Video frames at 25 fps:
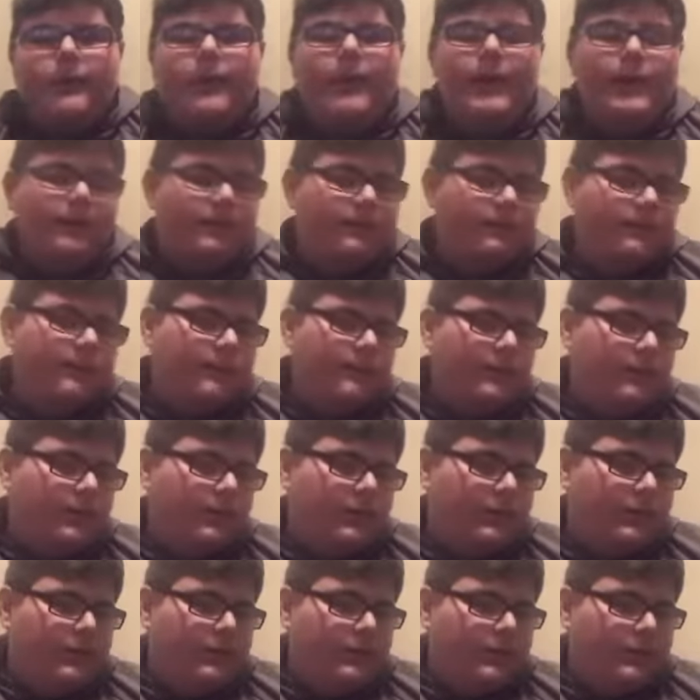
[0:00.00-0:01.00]
in
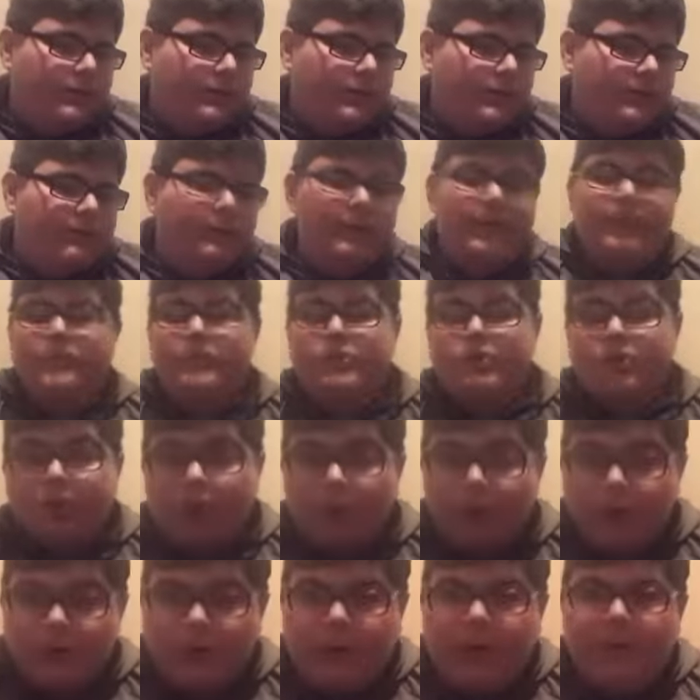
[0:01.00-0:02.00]
pretty much
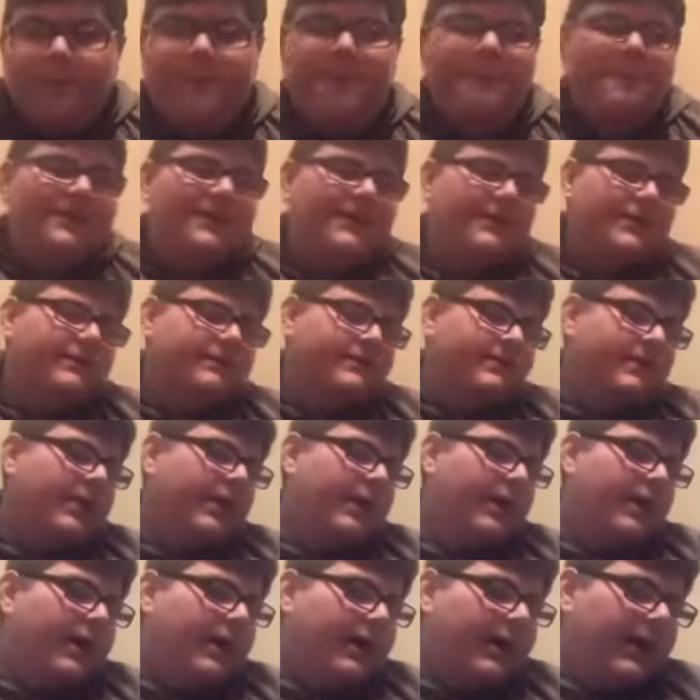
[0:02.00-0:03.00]
Europe, because,
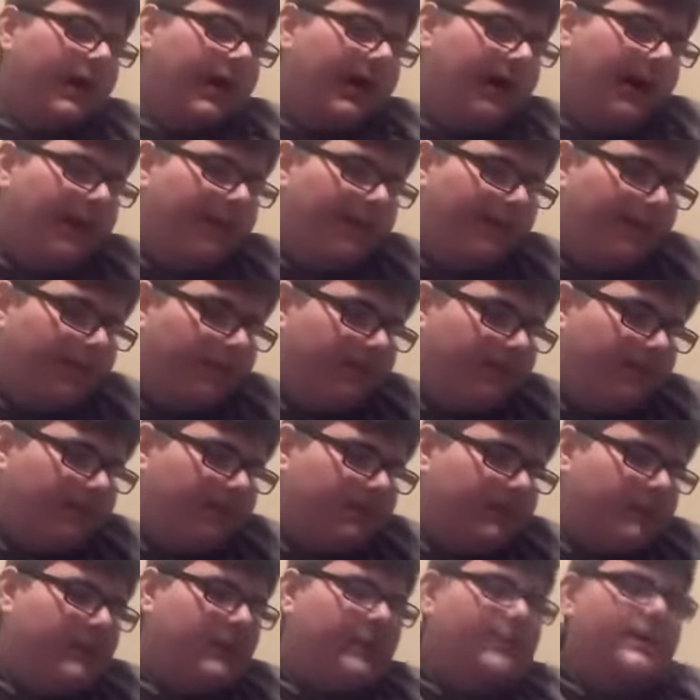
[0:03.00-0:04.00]

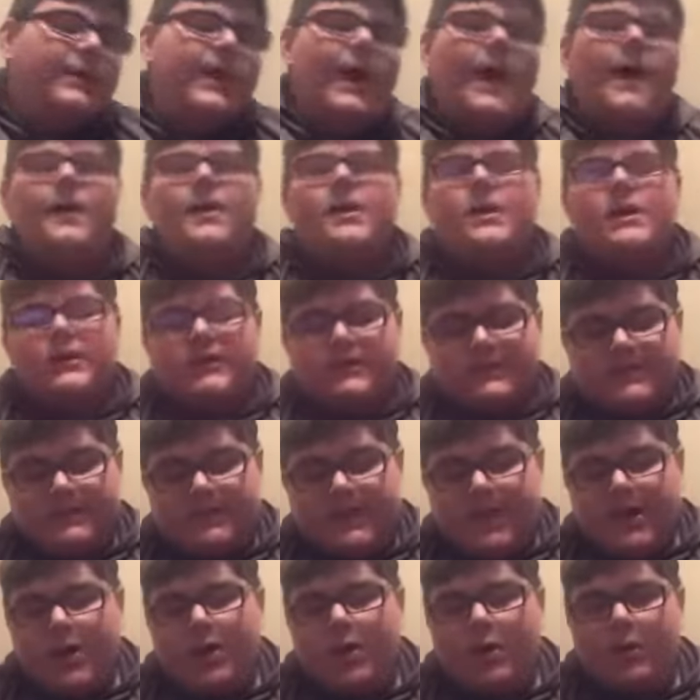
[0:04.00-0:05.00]
yeah,
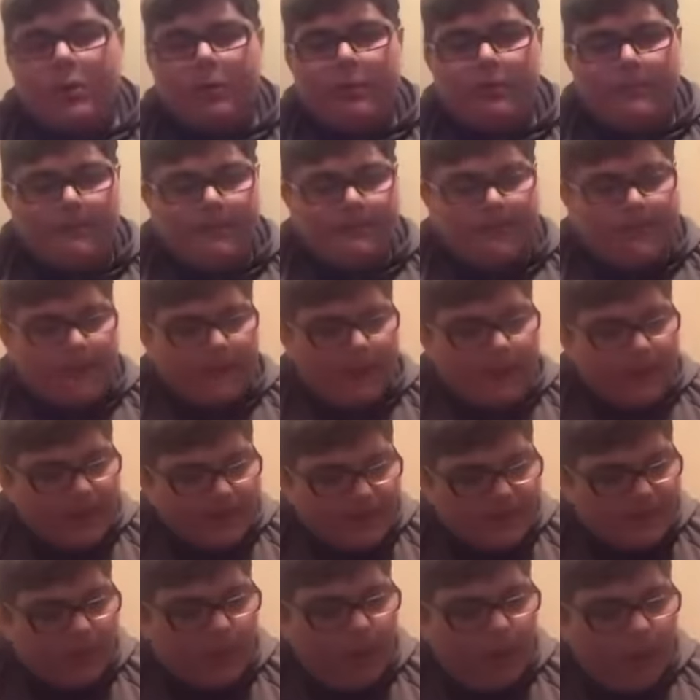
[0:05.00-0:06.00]
so
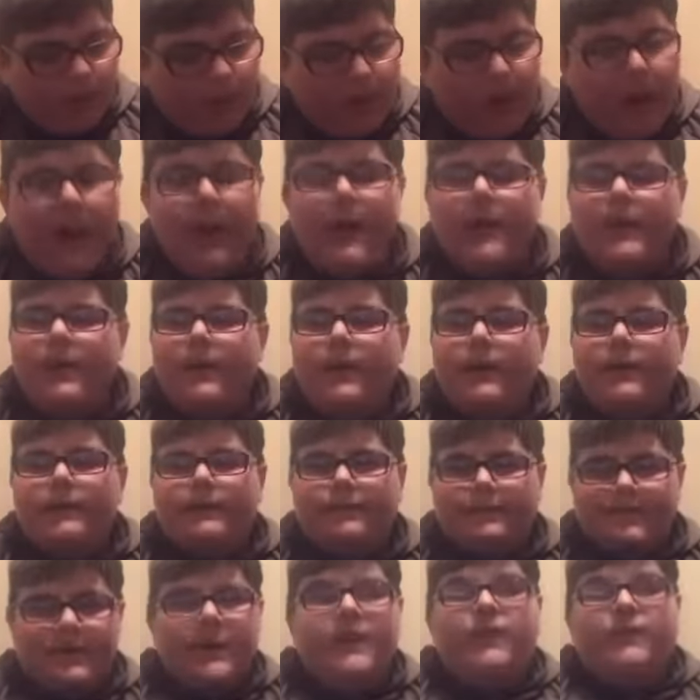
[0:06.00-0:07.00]
it's alright.
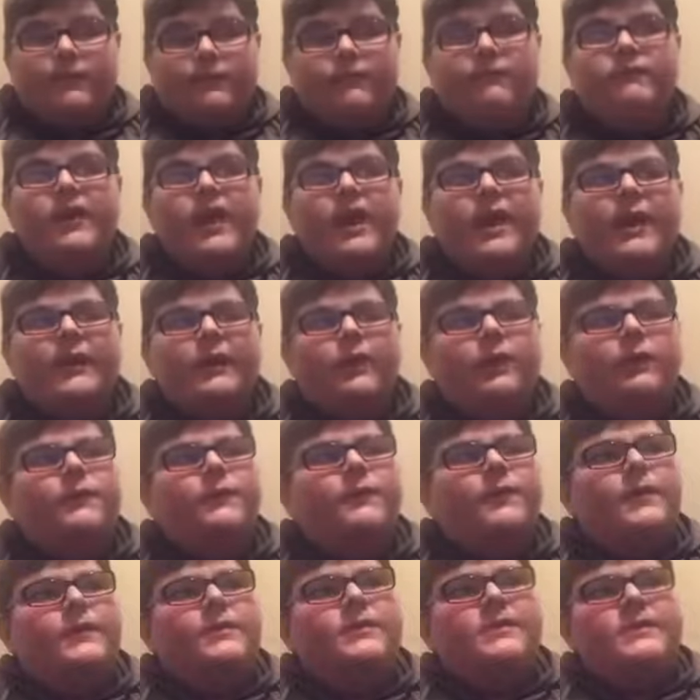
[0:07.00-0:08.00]
It's really good
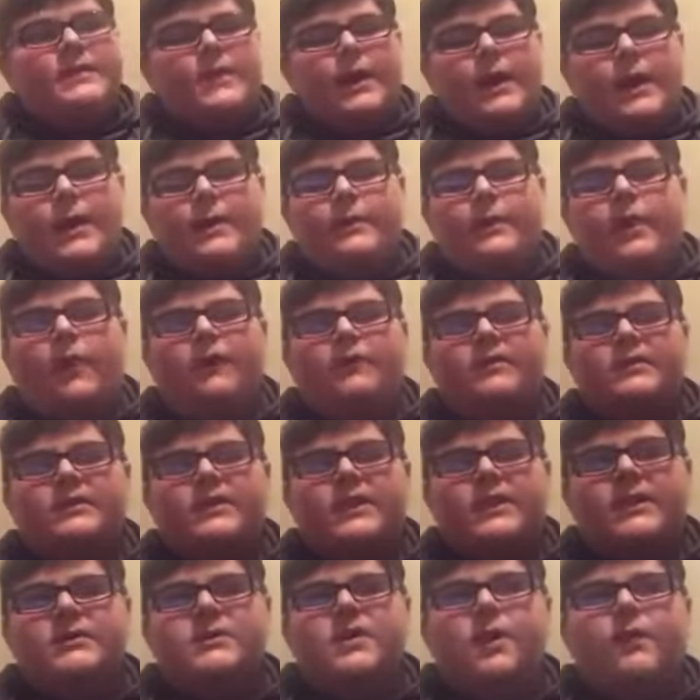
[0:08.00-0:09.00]
for the design. Obviously,
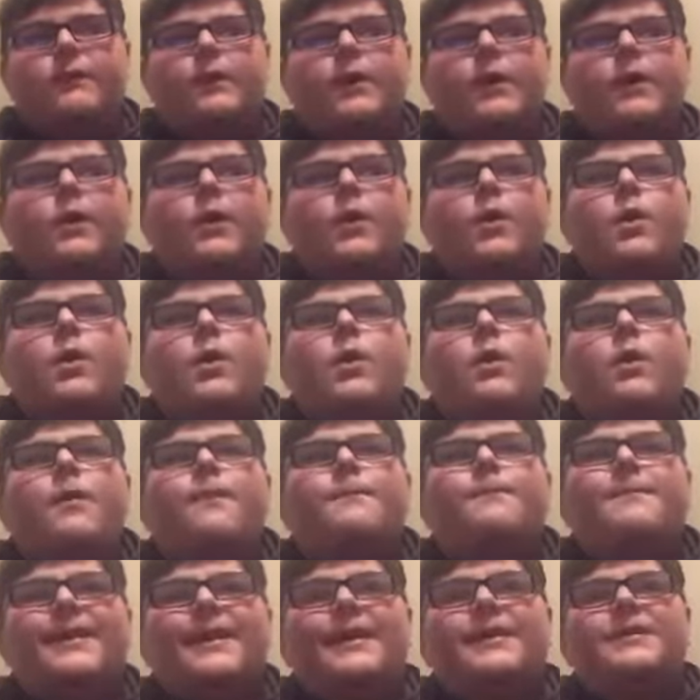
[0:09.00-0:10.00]
it's got the
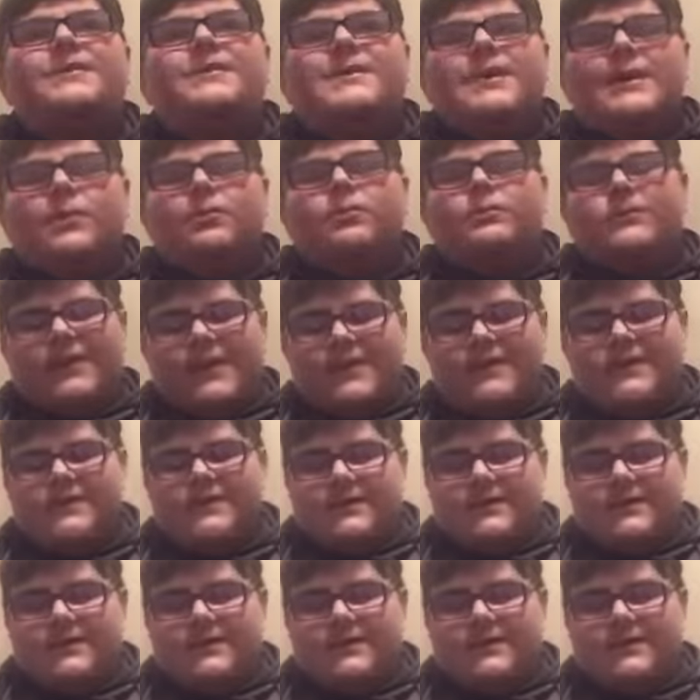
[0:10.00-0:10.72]
biggest single-tiered